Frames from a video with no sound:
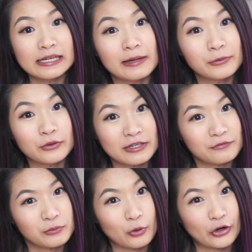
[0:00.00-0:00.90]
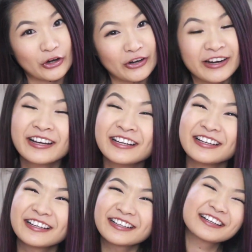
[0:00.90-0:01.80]
I broke it even more.
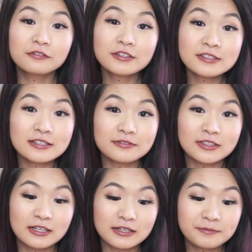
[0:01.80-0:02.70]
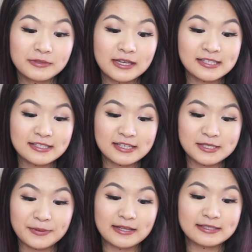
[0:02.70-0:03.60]
First of all, yes, it
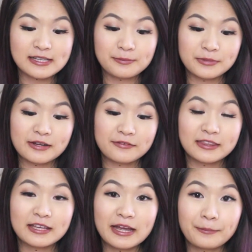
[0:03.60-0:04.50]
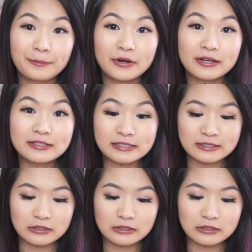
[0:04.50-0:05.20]
does bounce up and everything, but...